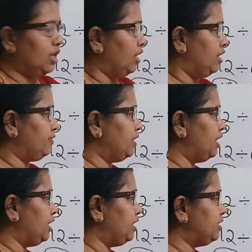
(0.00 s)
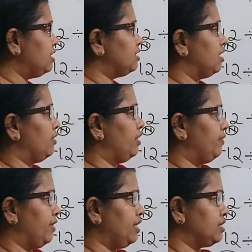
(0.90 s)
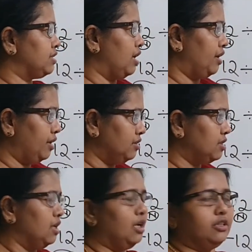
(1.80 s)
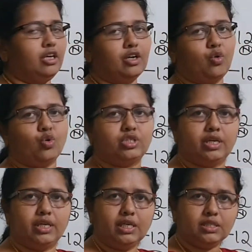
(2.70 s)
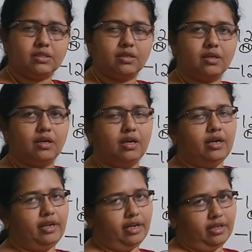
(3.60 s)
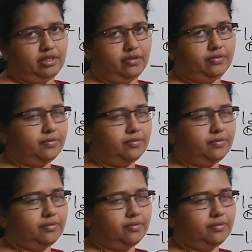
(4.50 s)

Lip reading: And if the integers have different signs, their quotient is negative.